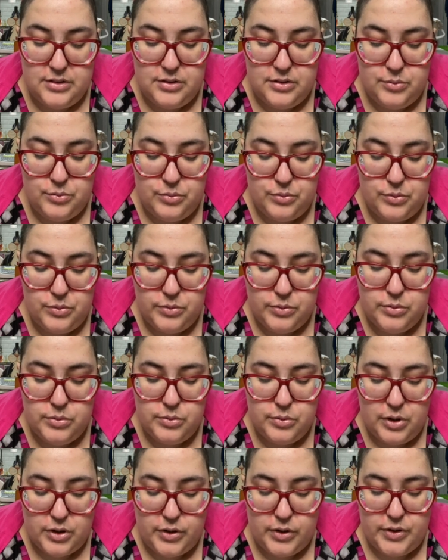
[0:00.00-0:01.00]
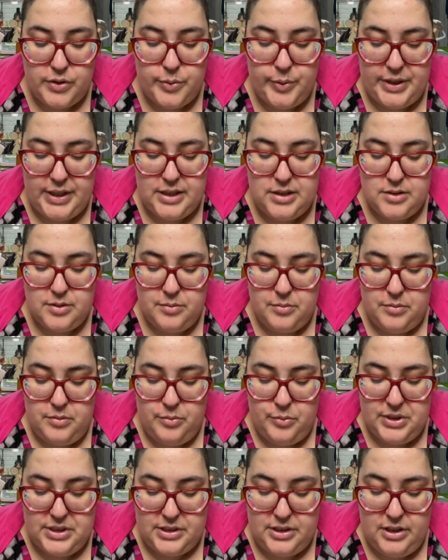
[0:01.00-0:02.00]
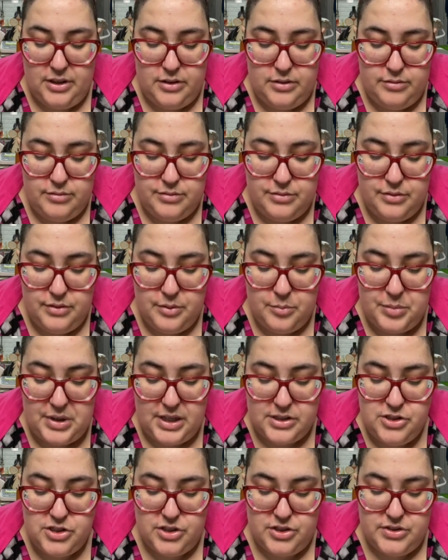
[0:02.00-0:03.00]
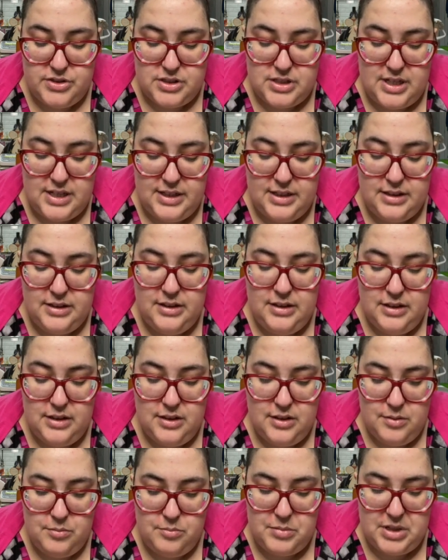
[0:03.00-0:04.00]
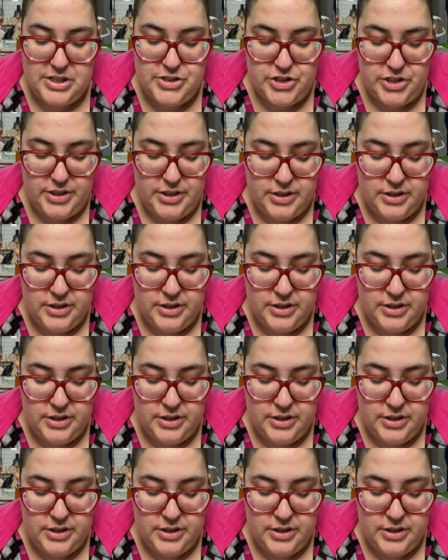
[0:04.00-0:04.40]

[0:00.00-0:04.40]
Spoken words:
were created with love, passion, and magic.